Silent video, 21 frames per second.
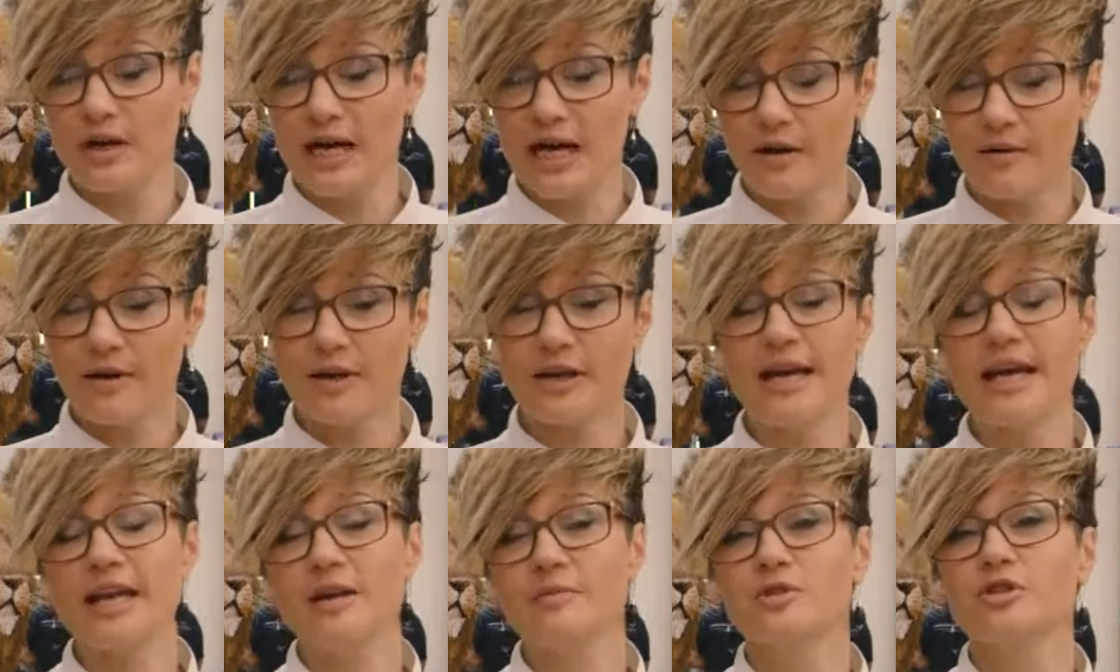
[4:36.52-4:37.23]
how
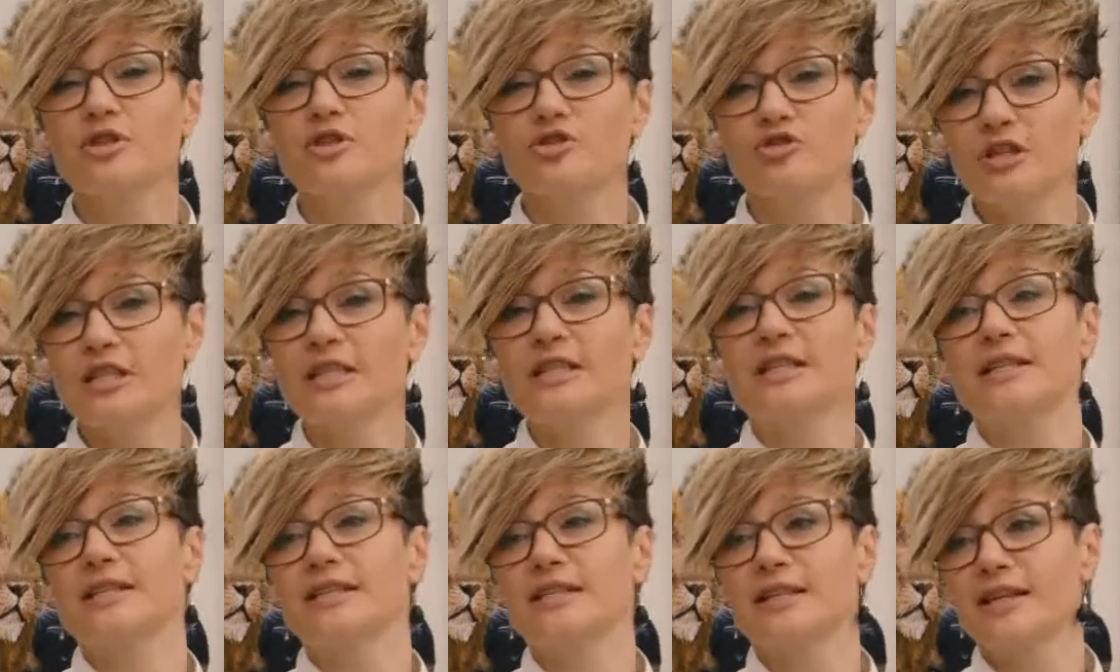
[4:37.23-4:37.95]
our animals are
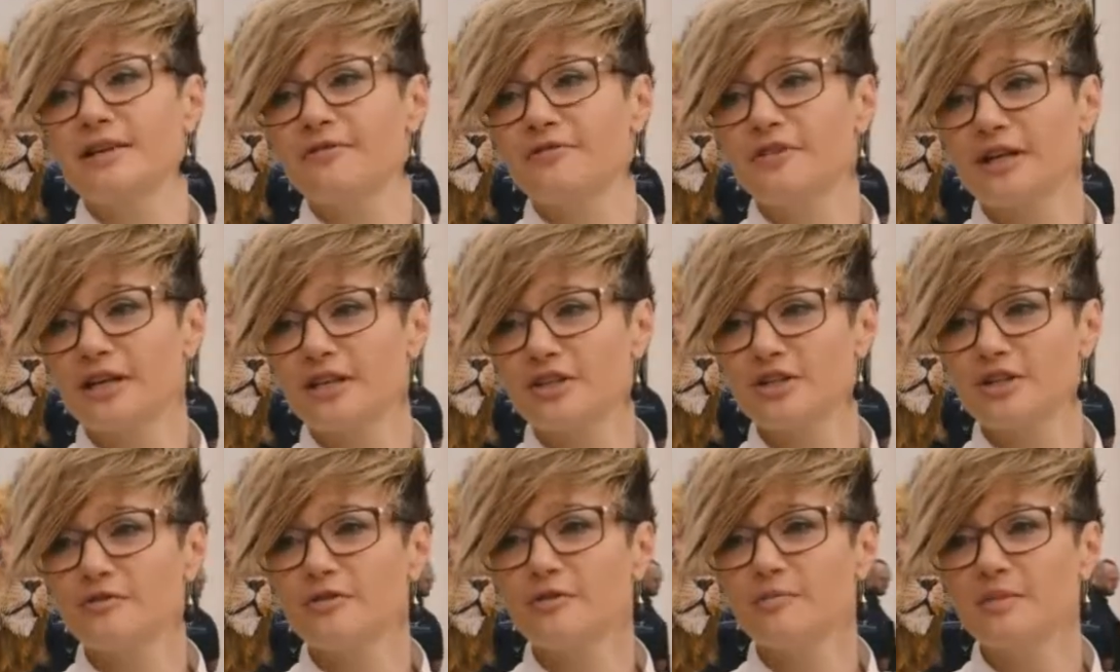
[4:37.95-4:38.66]
treated in South Africa.
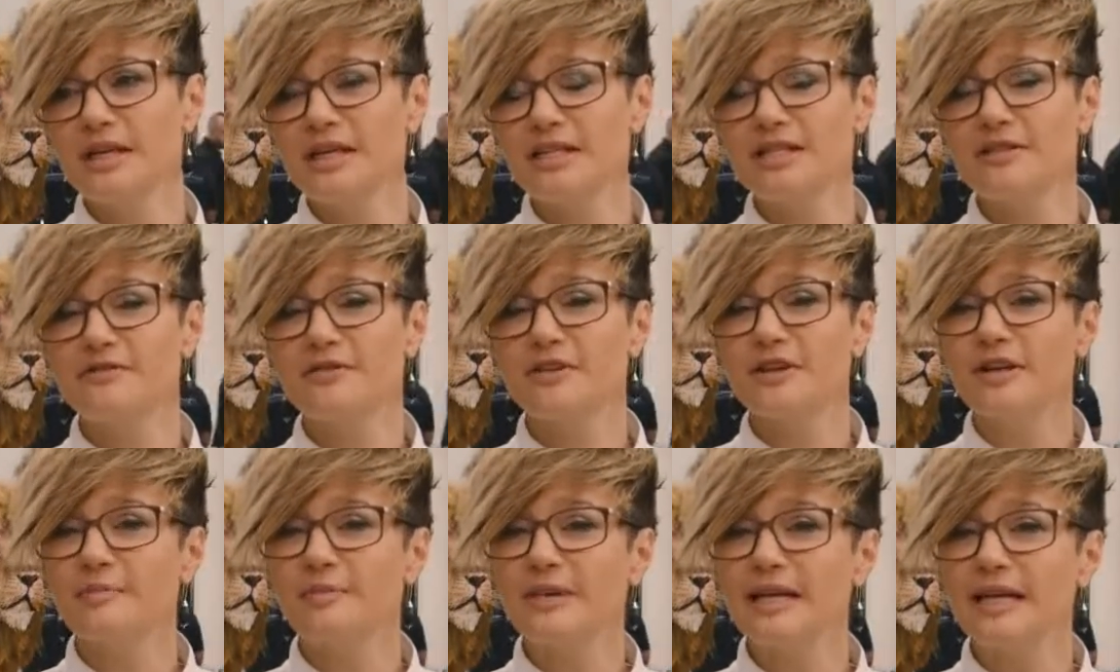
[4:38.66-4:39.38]
So for me, it's a
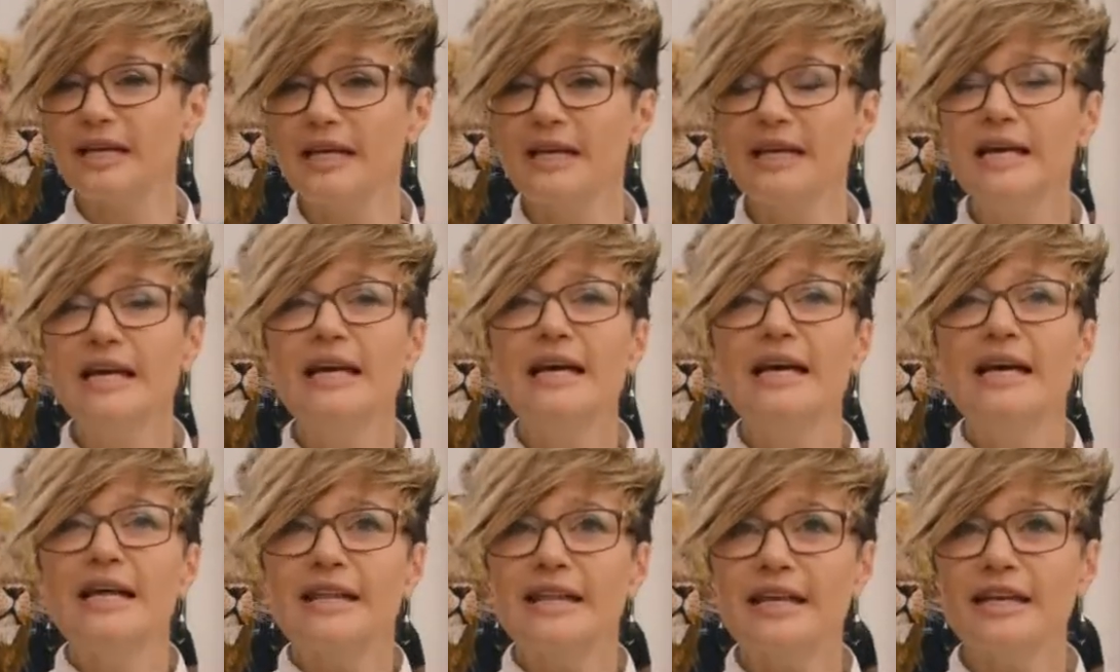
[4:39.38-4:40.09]
very big
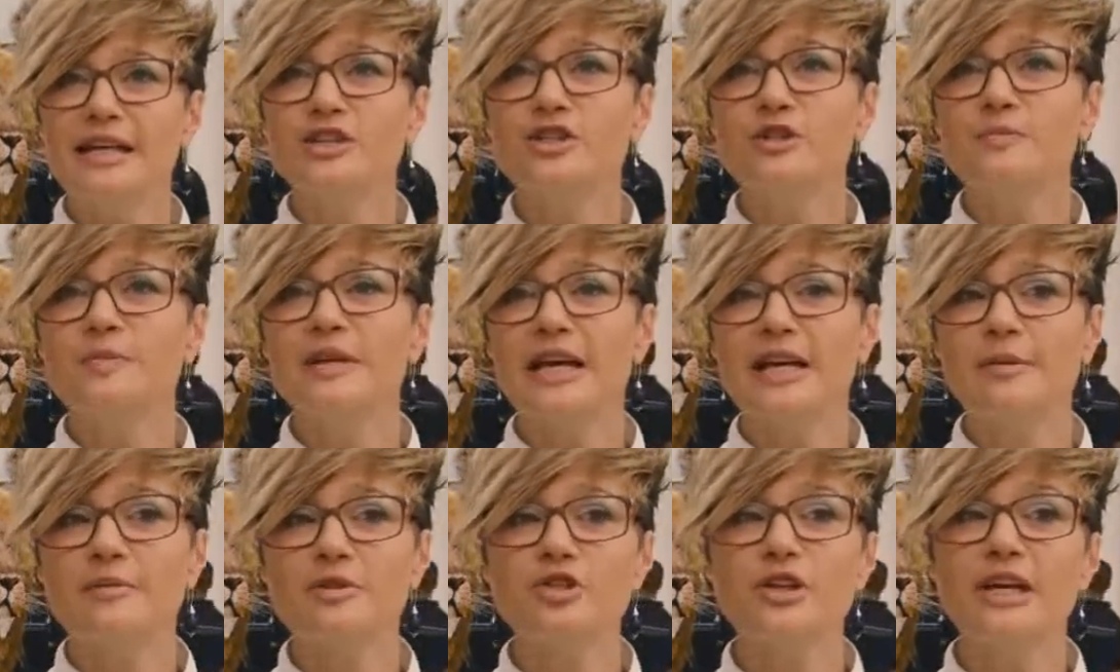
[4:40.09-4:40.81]
thing to be
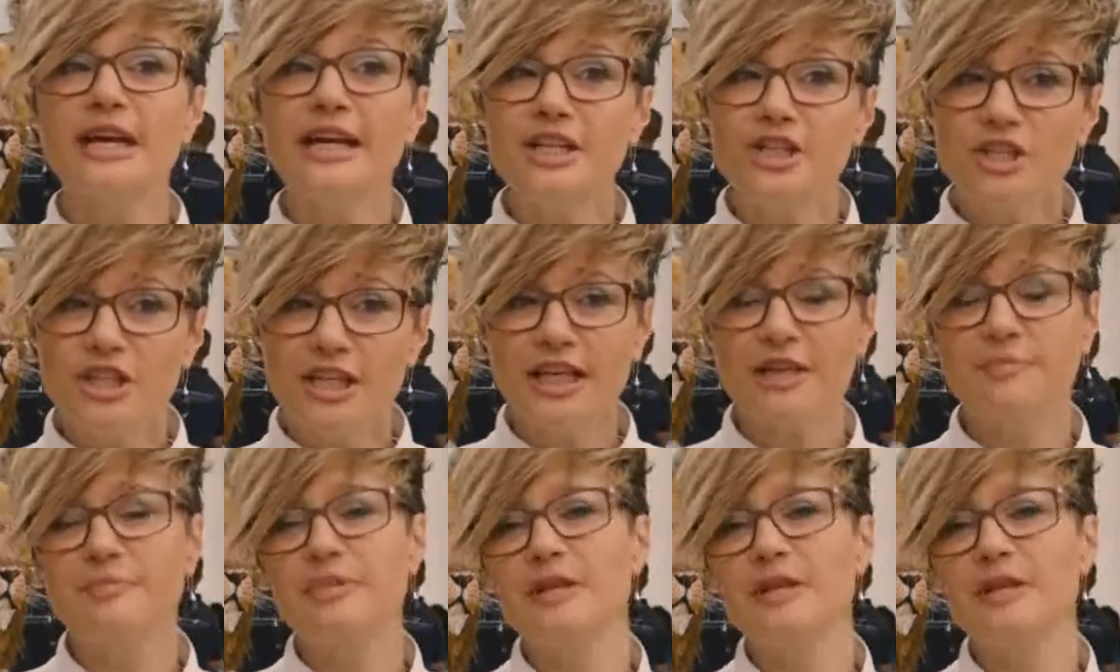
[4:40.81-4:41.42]
able to educate